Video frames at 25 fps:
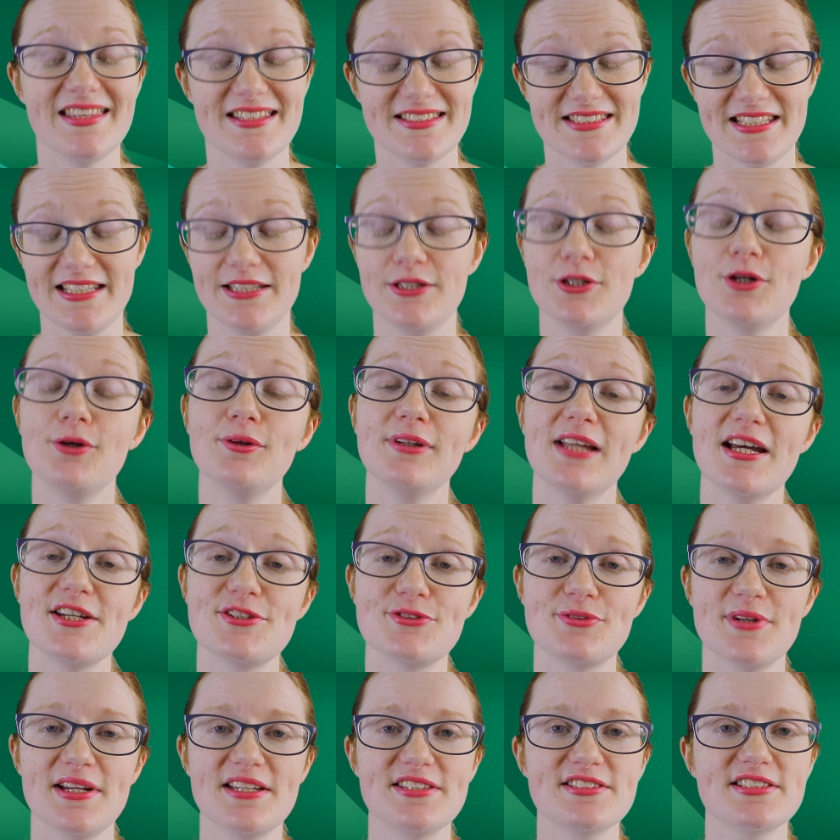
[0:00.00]
These E. coli
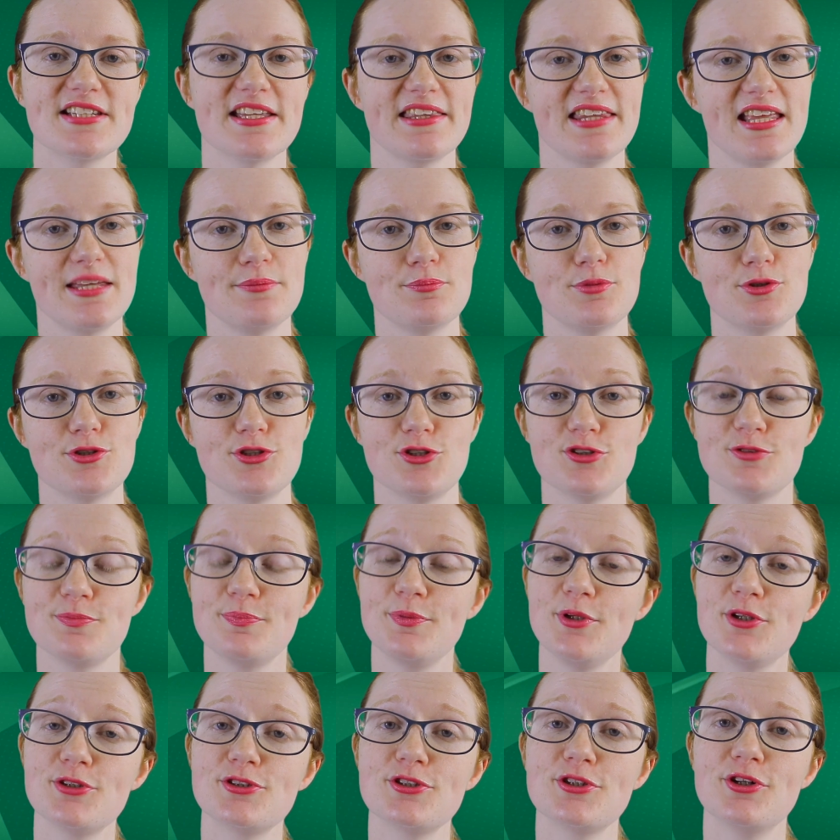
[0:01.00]
strains can then produce
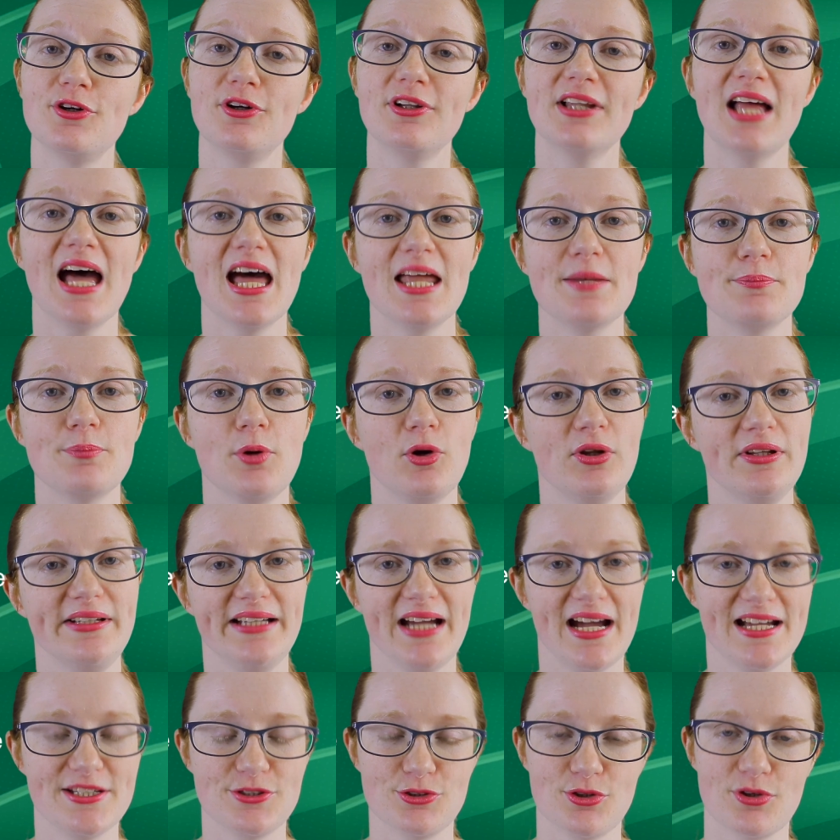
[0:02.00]
butanol and
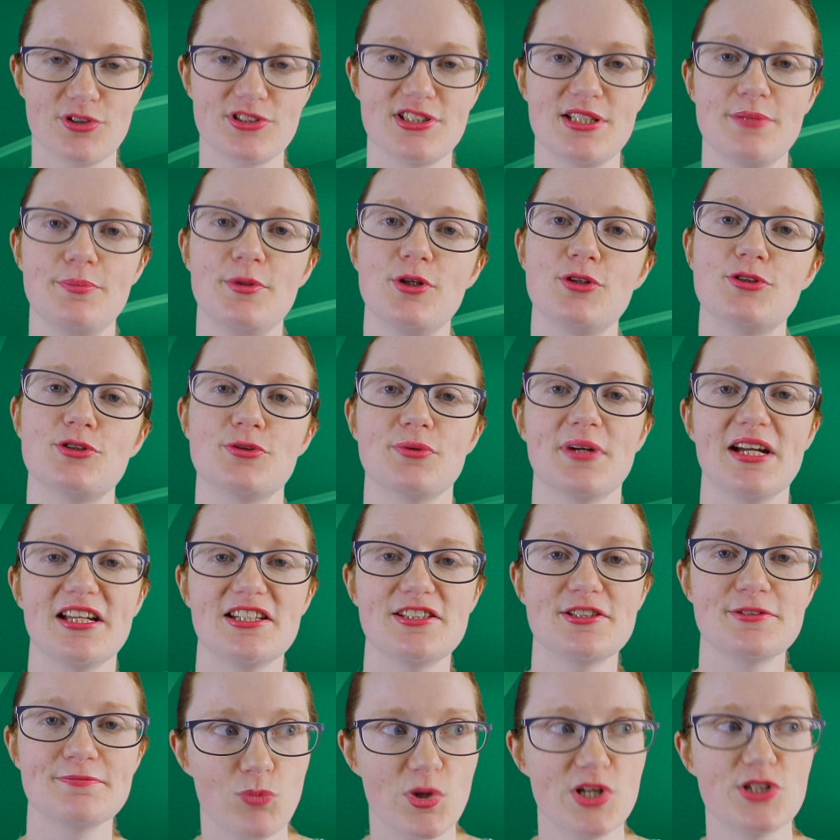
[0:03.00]

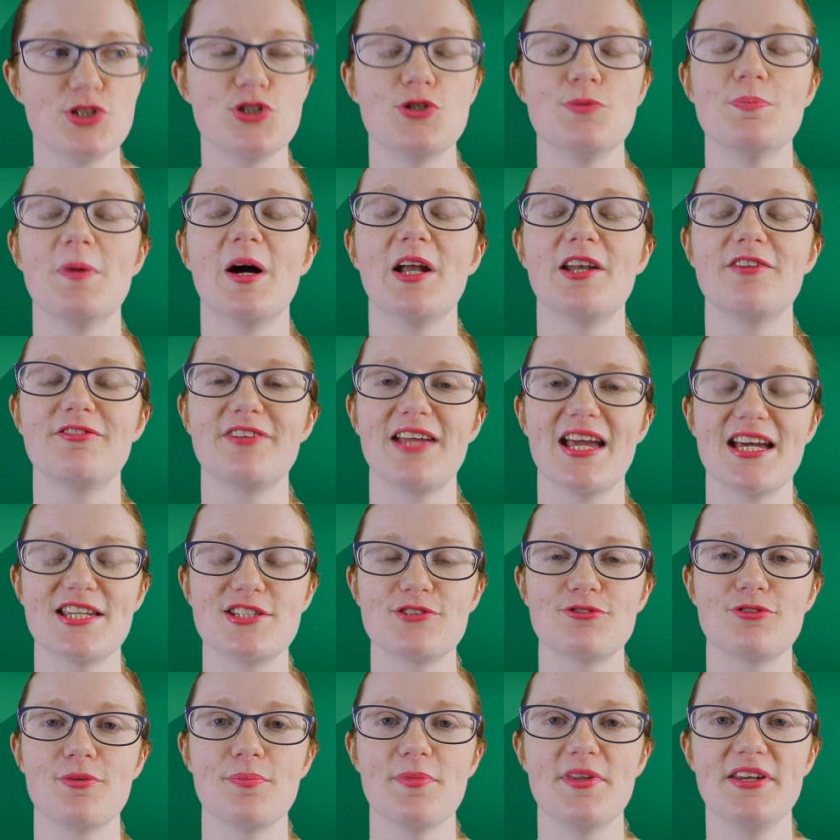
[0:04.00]
polyhydroxybutyrate, which you might have
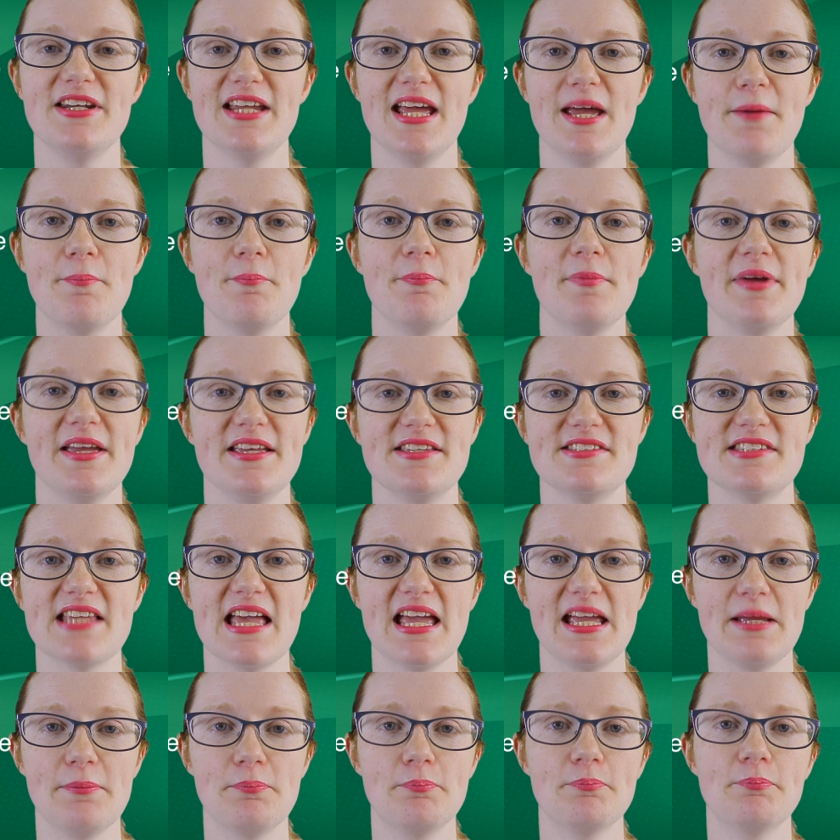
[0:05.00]
guessed from the name is
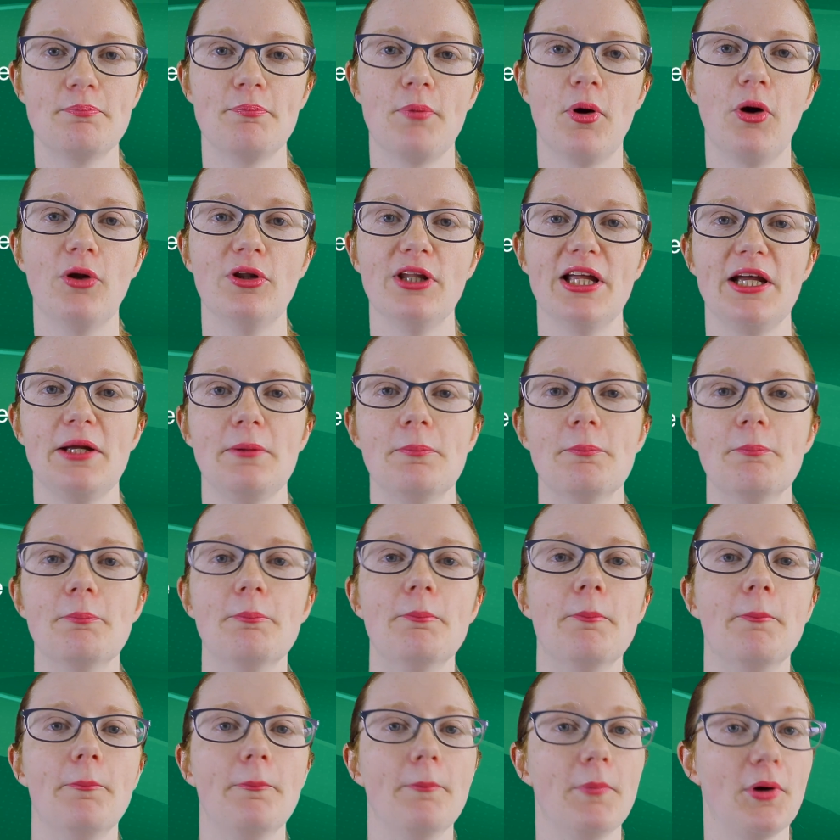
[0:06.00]
a
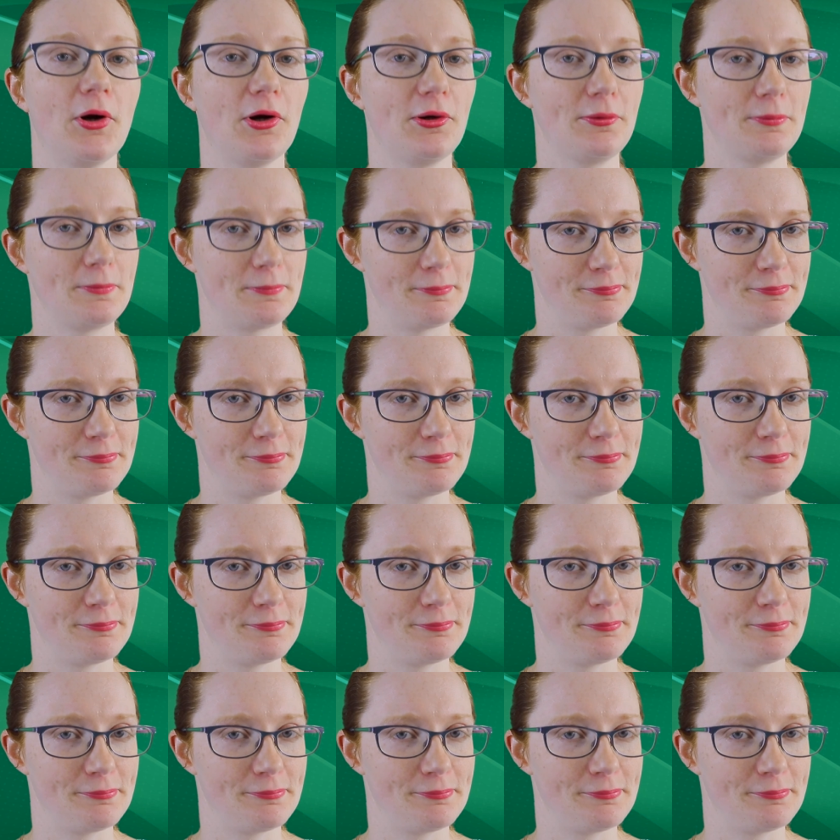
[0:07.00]
polymer.